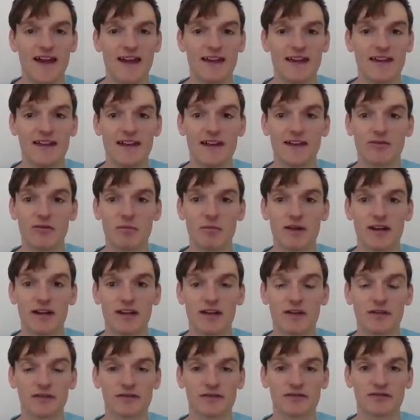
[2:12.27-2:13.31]
and
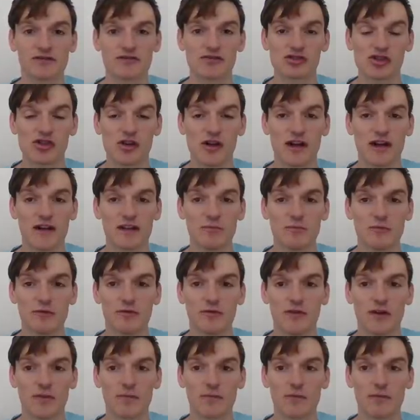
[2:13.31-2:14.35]
everybody else is just trying to
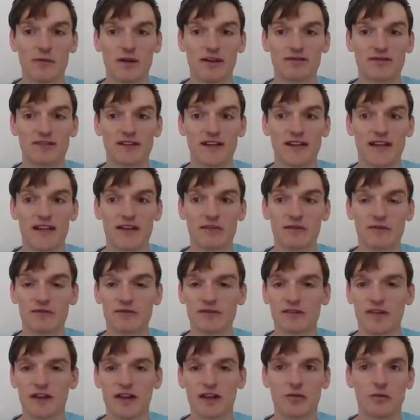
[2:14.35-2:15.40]
move up the best they can.
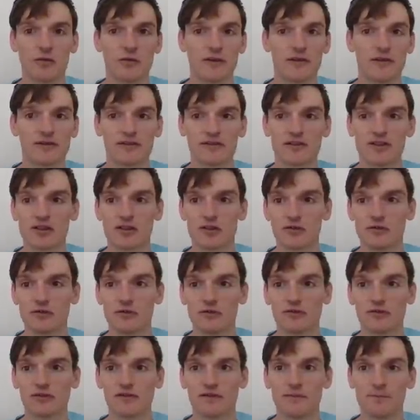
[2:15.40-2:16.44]
There's a lot of ones and
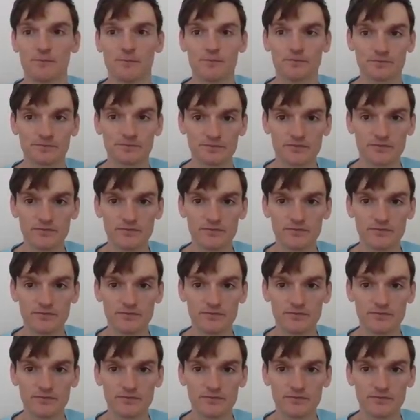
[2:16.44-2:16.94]
twos